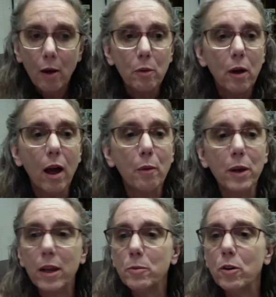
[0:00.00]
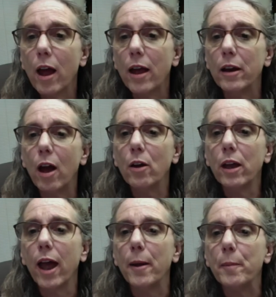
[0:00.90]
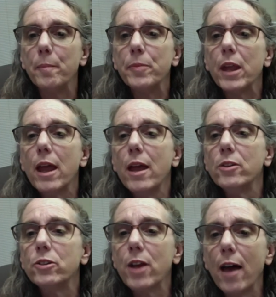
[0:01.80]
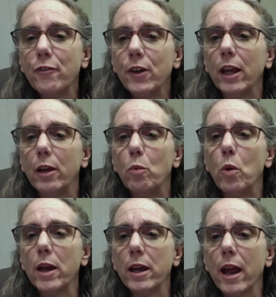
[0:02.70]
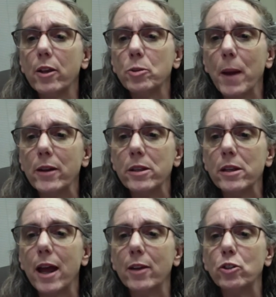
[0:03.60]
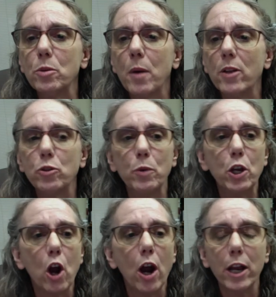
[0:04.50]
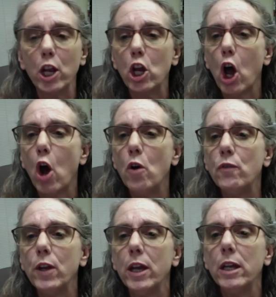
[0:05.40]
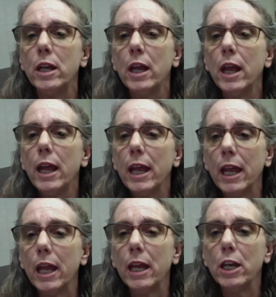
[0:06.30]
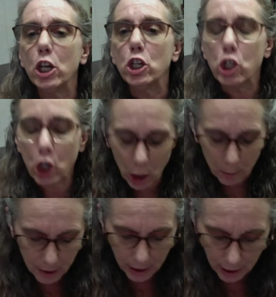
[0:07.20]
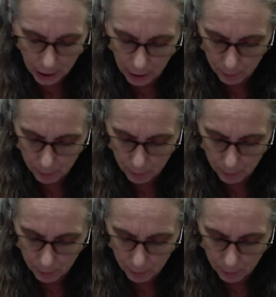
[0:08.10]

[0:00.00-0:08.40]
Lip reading: Well, we keep trying. Okay. Steffi, what can I expect in the next 2 months regarding COVID in Germany?